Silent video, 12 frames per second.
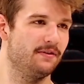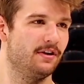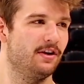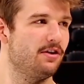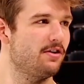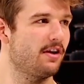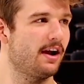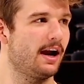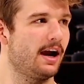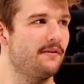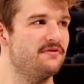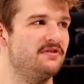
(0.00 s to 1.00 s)
gotta
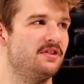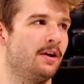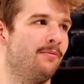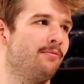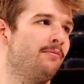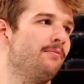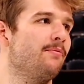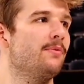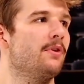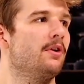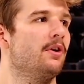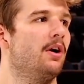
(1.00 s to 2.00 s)
have some
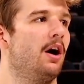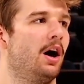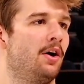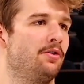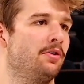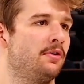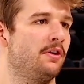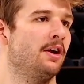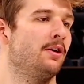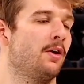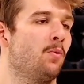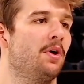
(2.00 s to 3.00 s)
other thing.
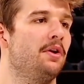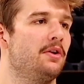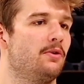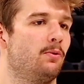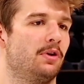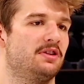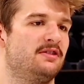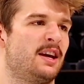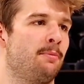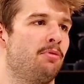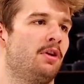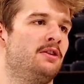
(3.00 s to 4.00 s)
Like what
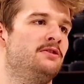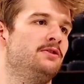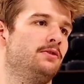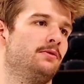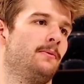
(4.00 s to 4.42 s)
separates you?